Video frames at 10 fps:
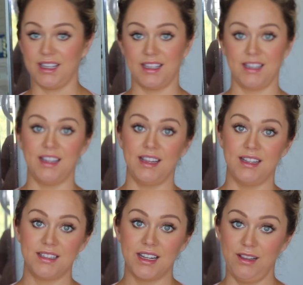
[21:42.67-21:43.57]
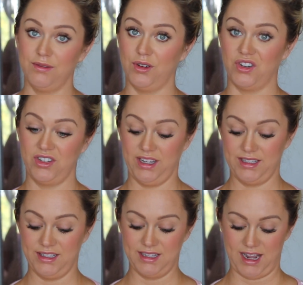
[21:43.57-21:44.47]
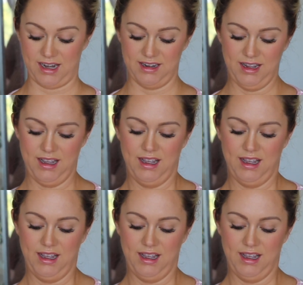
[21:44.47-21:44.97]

Like, it's getting full. It's insane.